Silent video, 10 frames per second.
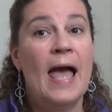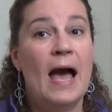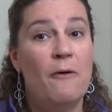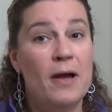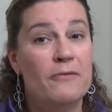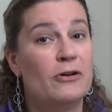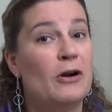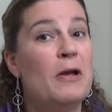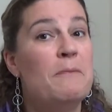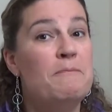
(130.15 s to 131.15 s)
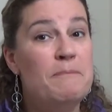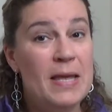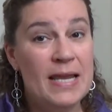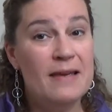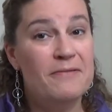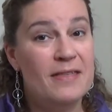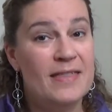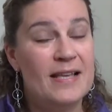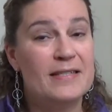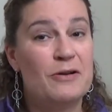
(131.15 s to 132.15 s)
However, many of the
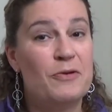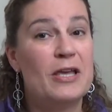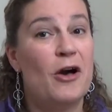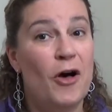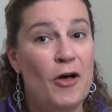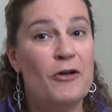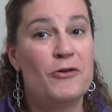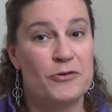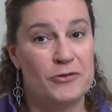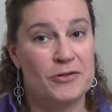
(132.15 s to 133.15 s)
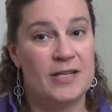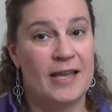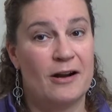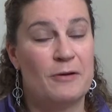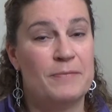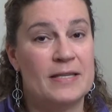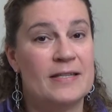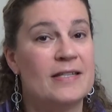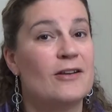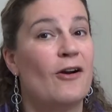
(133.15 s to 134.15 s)
things that we call goals in our
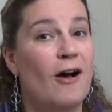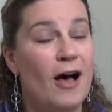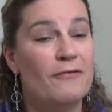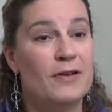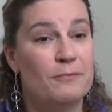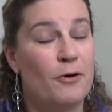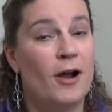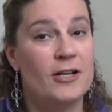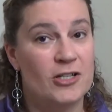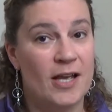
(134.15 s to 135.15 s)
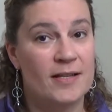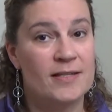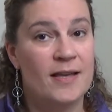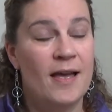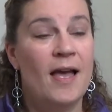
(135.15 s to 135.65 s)
business are often projects.